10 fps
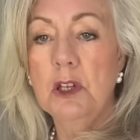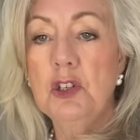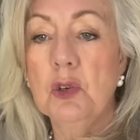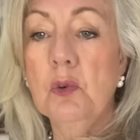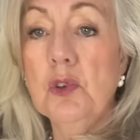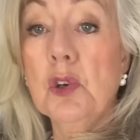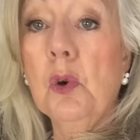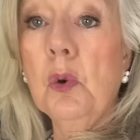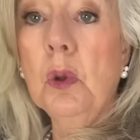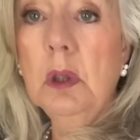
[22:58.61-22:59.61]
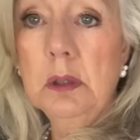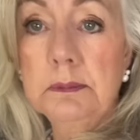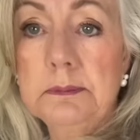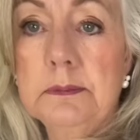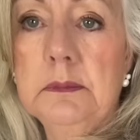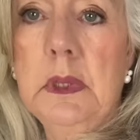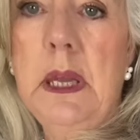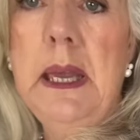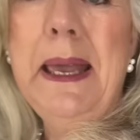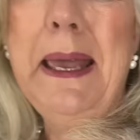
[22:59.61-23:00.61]
George haul
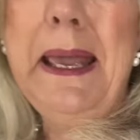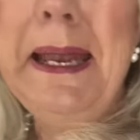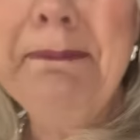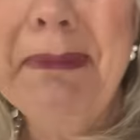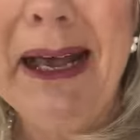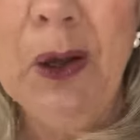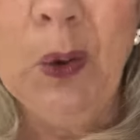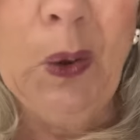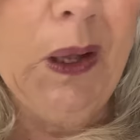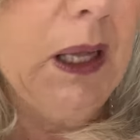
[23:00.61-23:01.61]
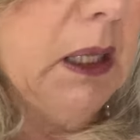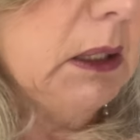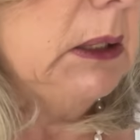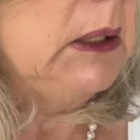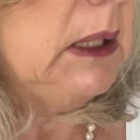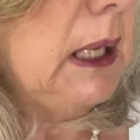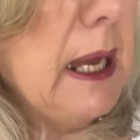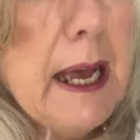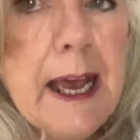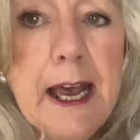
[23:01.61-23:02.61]
in my Hall.
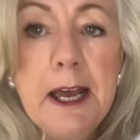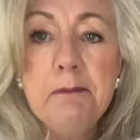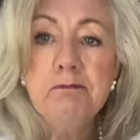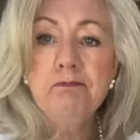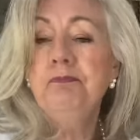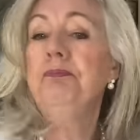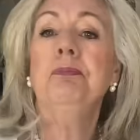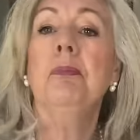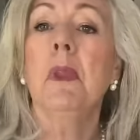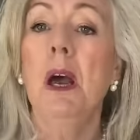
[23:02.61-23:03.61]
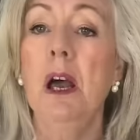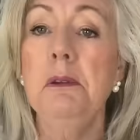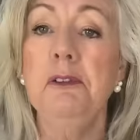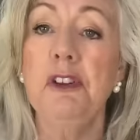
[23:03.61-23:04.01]
Um, I hope you've